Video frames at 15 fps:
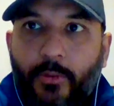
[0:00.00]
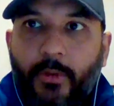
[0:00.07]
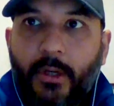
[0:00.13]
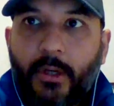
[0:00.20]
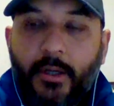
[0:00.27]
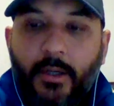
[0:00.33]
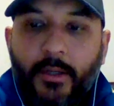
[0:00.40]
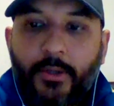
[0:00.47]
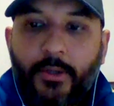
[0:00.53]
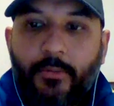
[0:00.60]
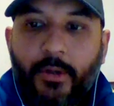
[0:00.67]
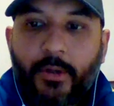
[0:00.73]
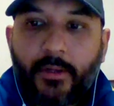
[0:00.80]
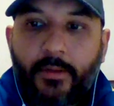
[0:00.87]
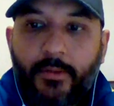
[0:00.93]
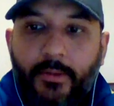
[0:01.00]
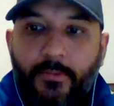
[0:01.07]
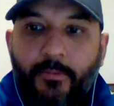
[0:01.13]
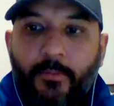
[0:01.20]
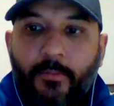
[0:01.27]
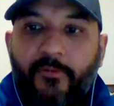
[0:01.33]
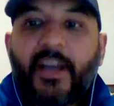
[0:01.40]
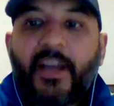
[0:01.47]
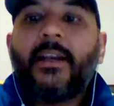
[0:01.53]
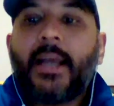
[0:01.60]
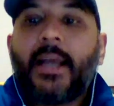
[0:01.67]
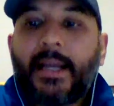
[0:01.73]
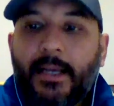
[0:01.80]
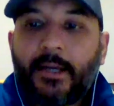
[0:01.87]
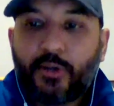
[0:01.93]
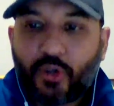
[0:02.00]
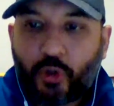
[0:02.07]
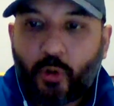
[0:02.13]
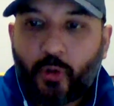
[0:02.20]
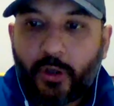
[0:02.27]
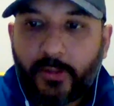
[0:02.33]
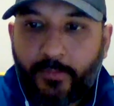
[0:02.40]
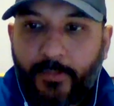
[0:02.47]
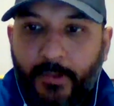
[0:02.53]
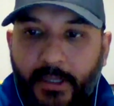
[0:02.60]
were very likely to score,